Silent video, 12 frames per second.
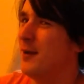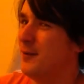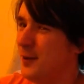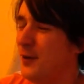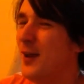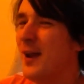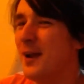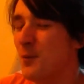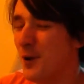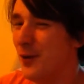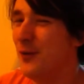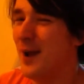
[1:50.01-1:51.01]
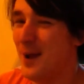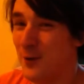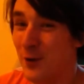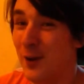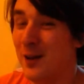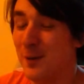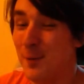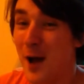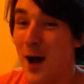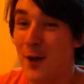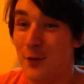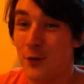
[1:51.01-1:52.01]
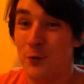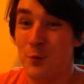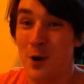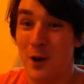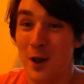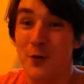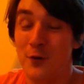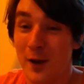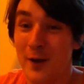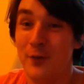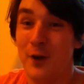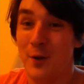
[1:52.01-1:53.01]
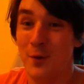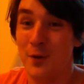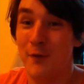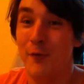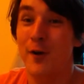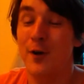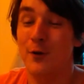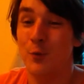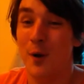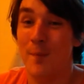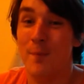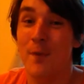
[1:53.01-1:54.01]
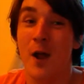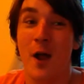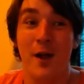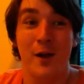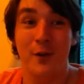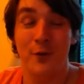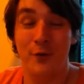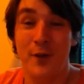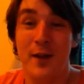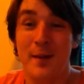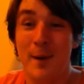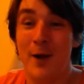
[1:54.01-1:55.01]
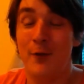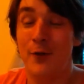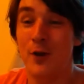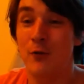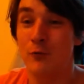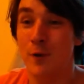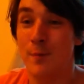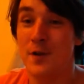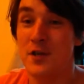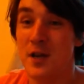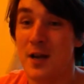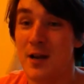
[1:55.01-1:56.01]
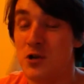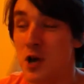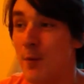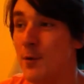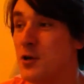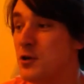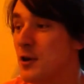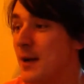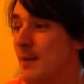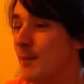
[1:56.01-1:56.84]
The second one sounds a little bit hard to swallow, so let's go with the first one. Let's think about it as rubber sheet geometry.